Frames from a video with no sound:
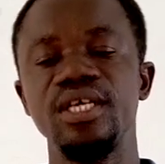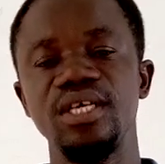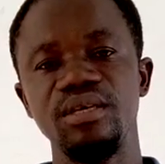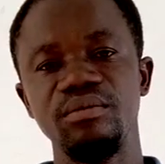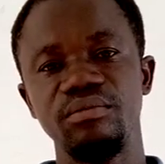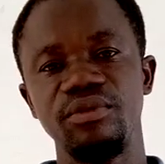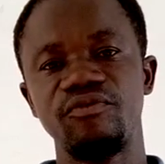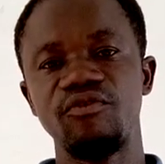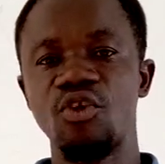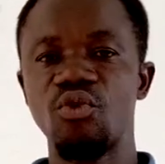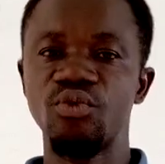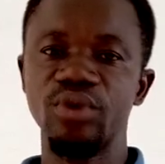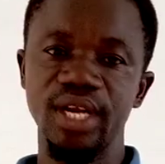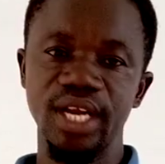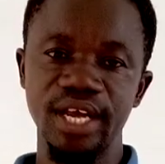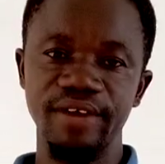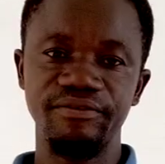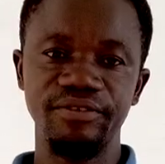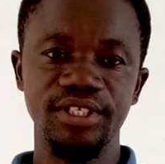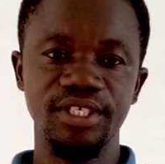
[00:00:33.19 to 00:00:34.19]
Before we
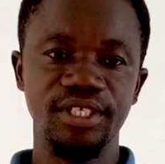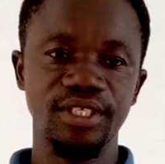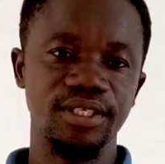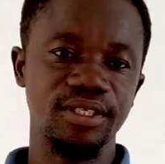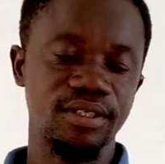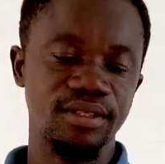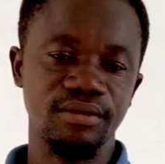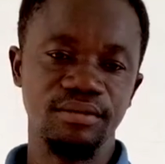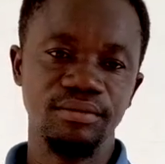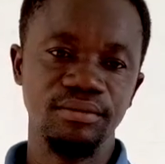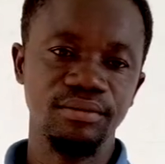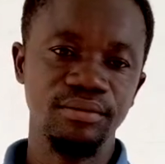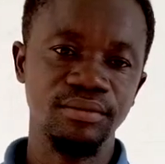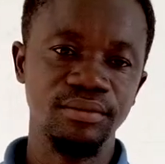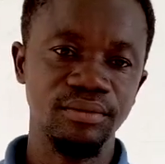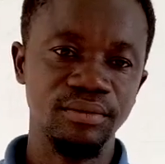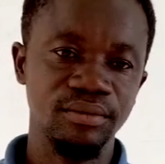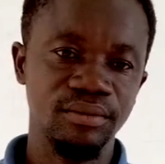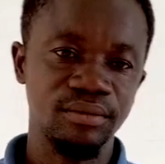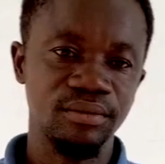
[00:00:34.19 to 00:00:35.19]
left
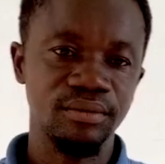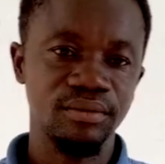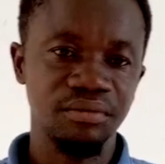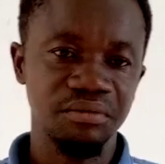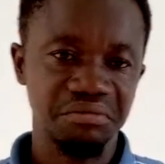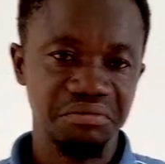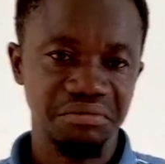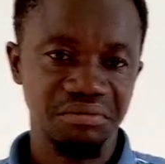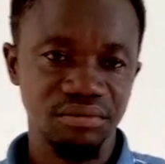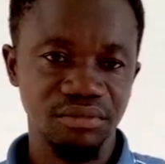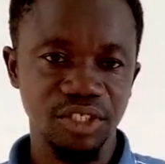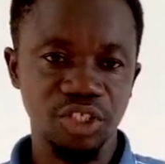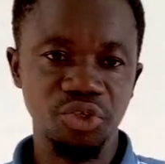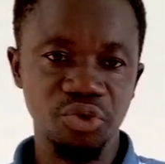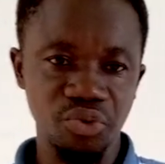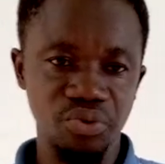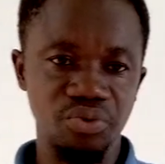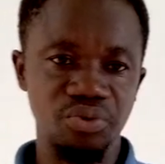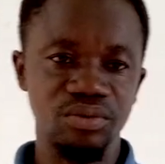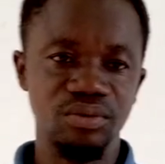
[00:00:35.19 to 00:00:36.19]
school